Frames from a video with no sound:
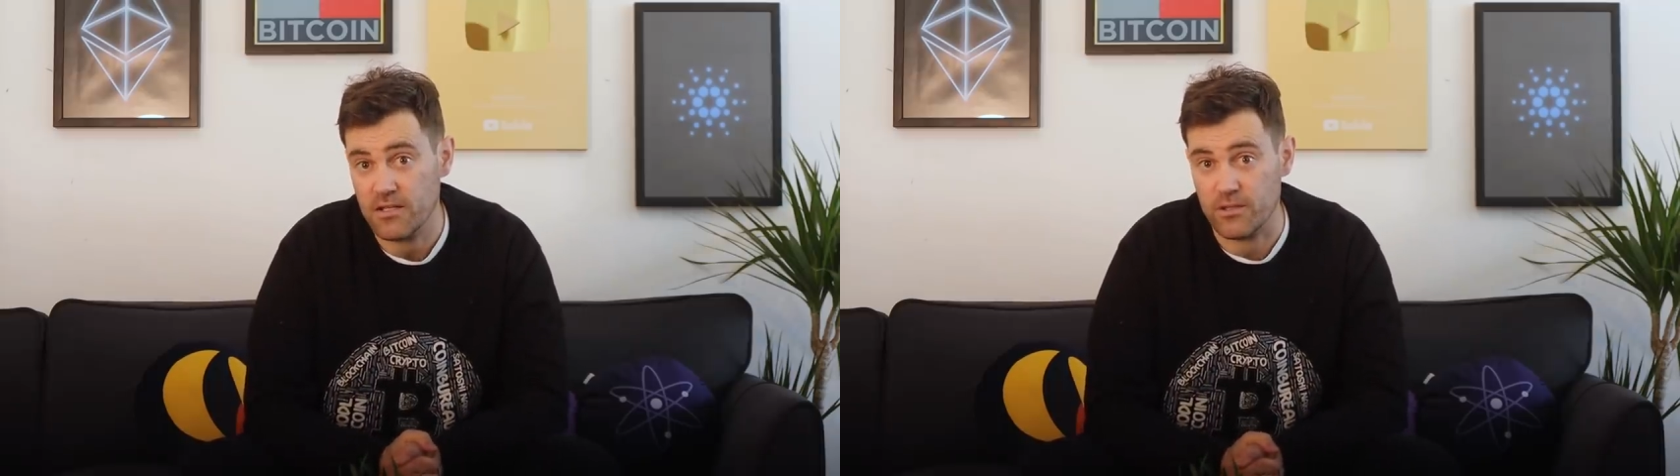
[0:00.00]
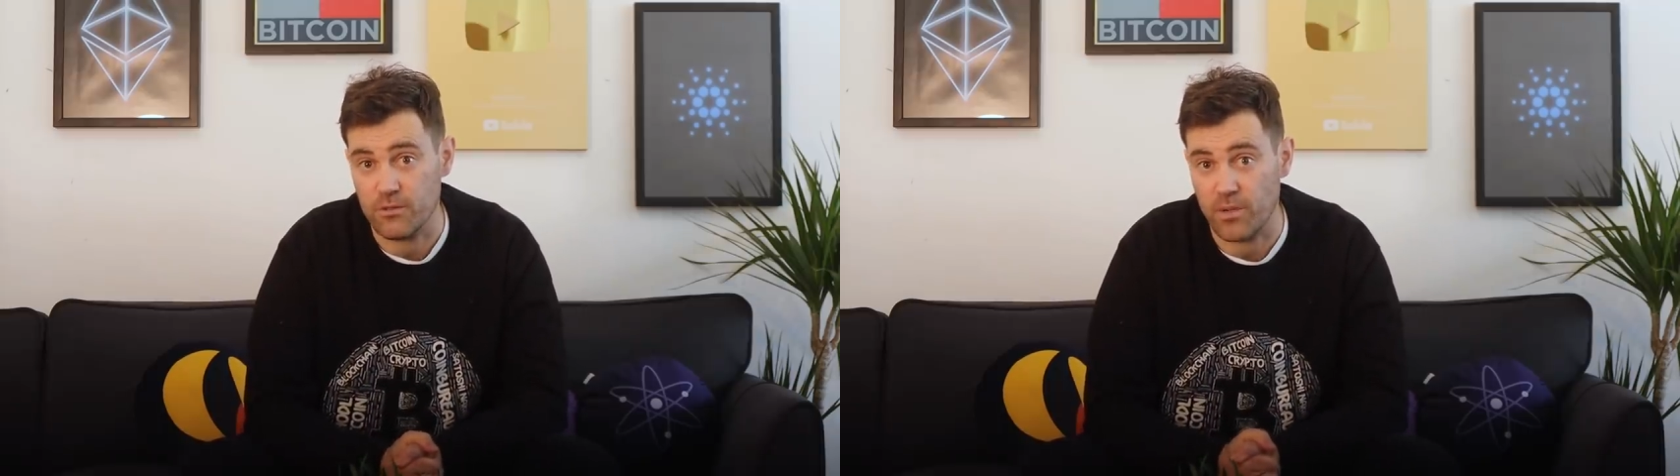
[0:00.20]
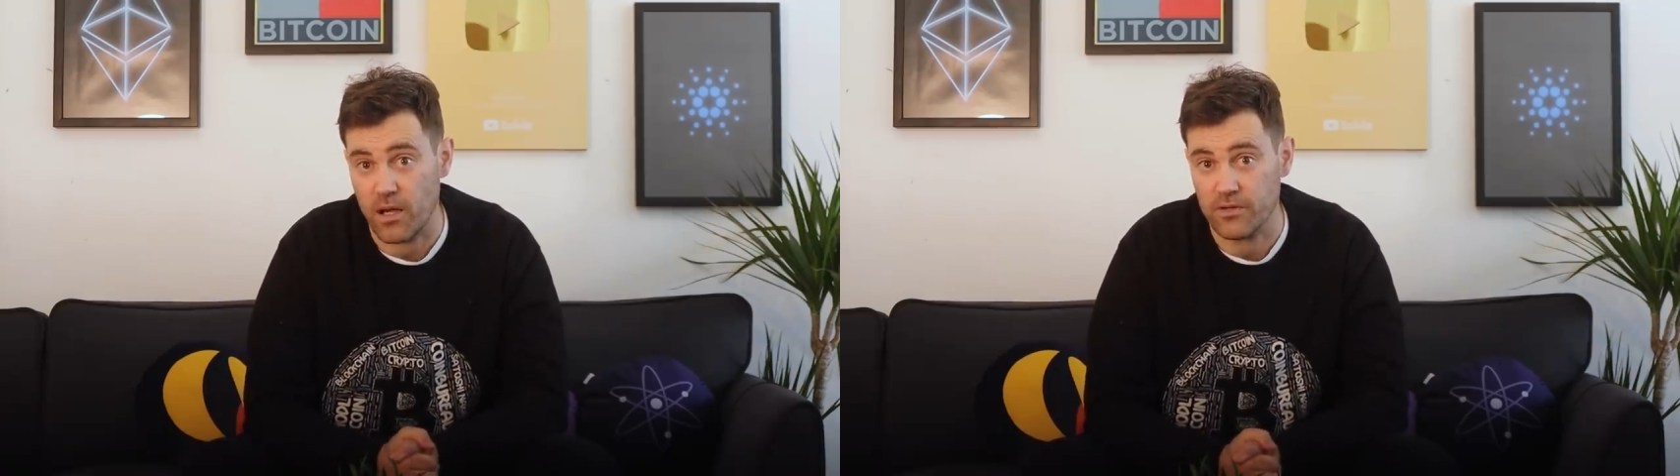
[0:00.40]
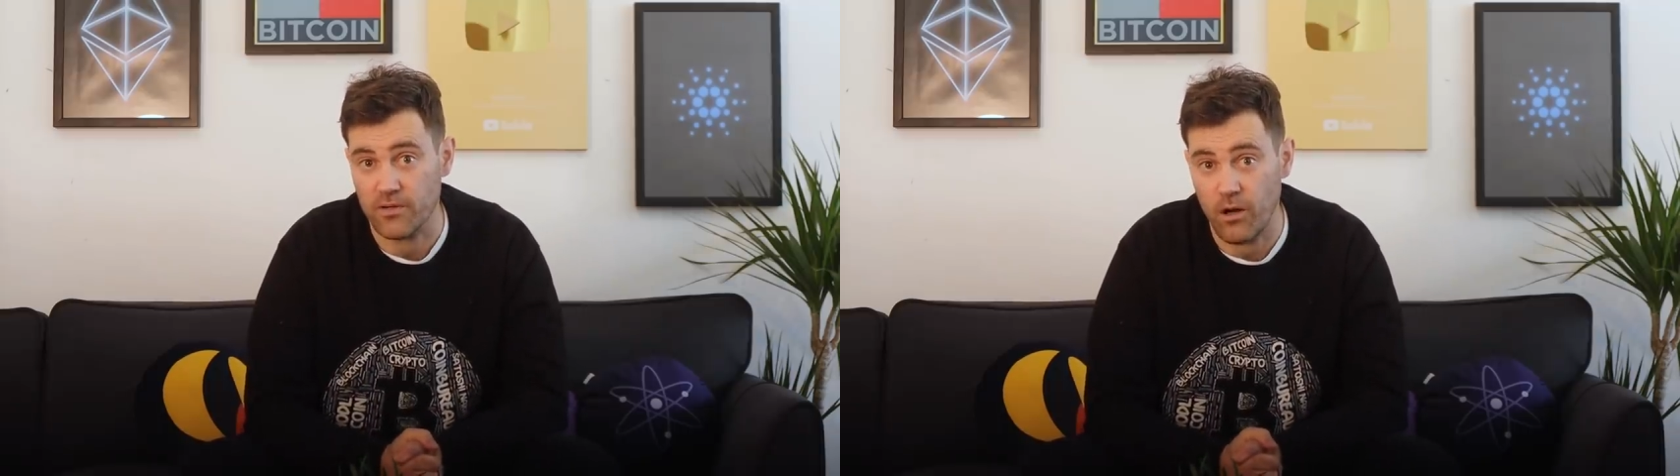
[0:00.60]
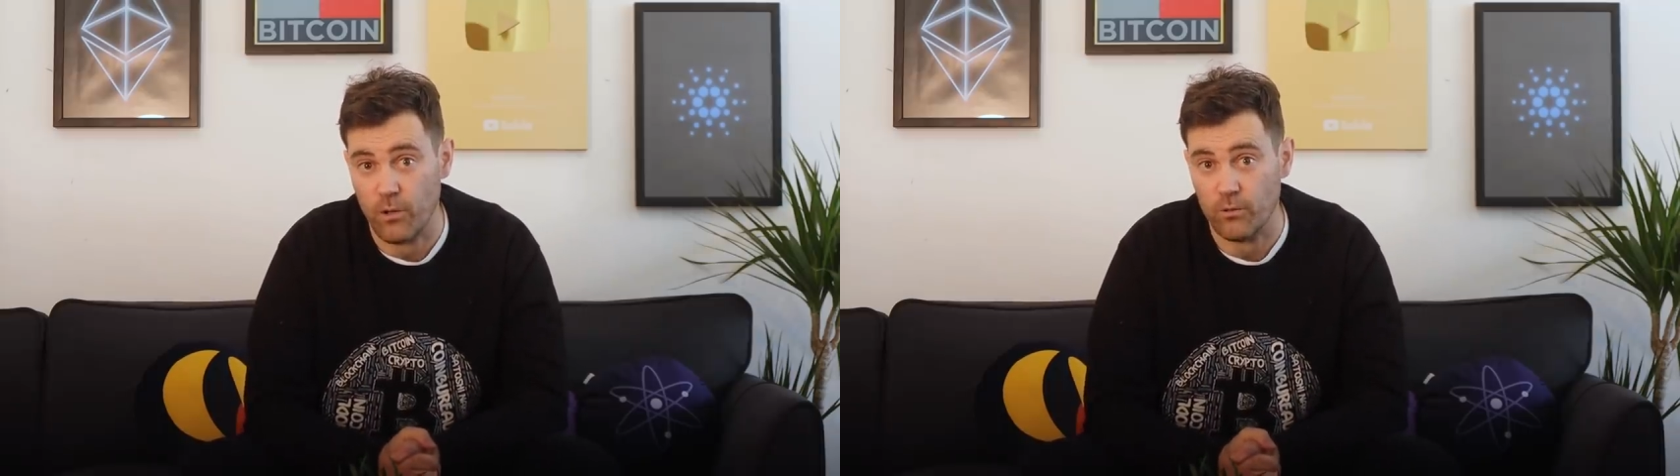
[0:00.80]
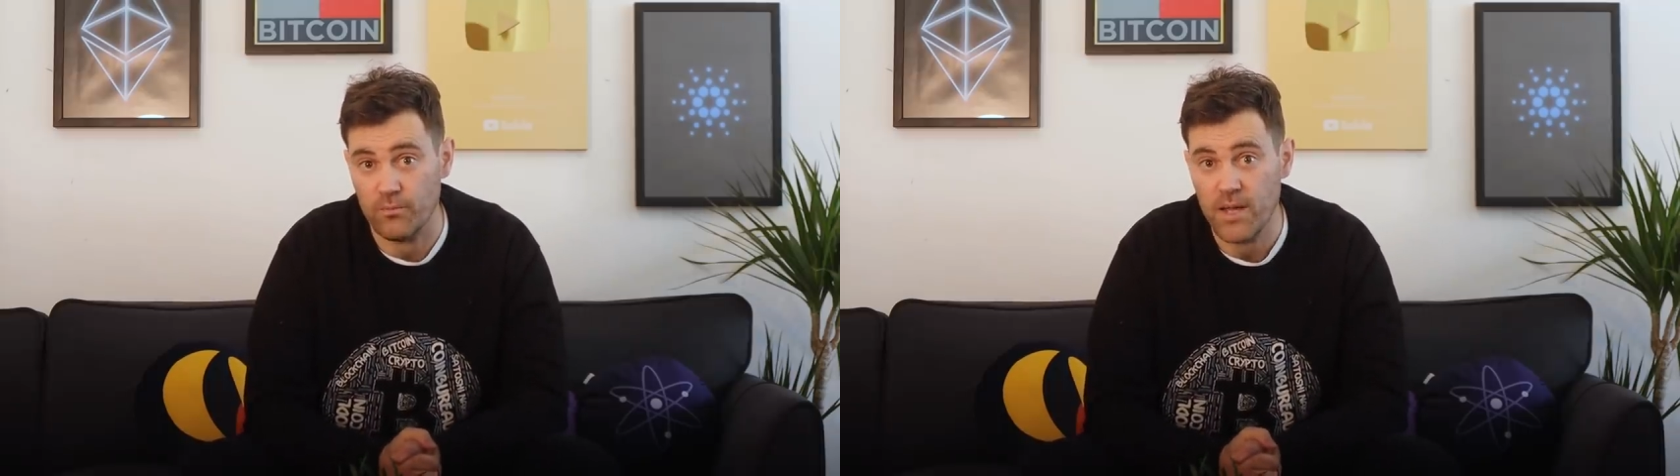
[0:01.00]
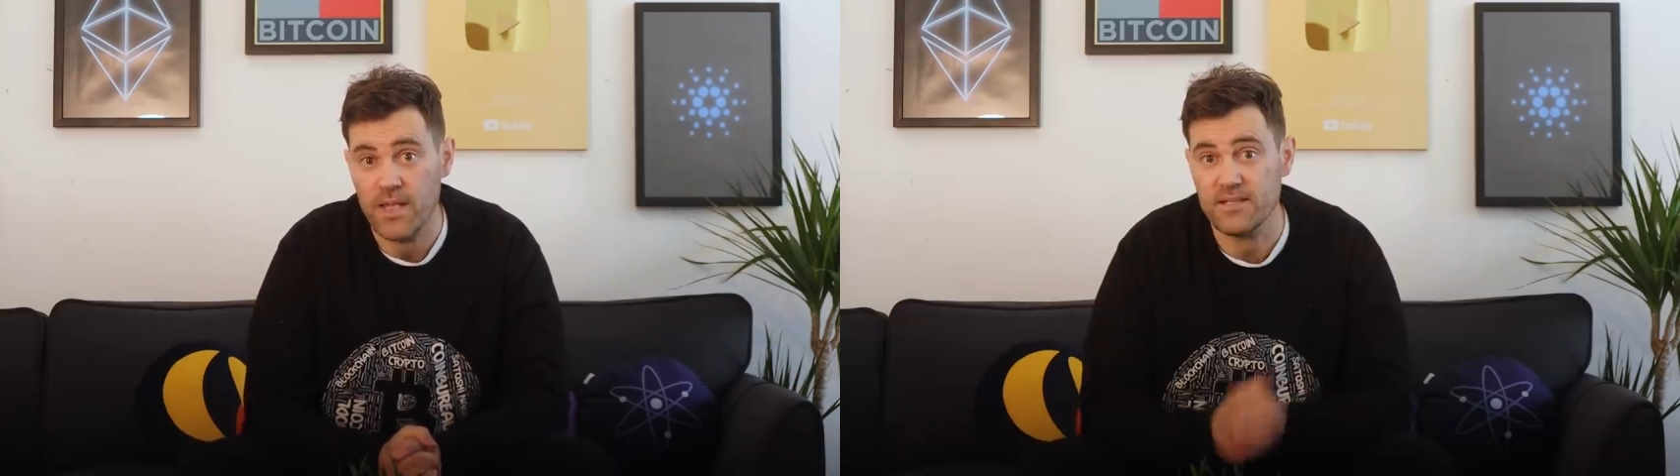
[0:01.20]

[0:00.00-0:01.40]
to plug the hole,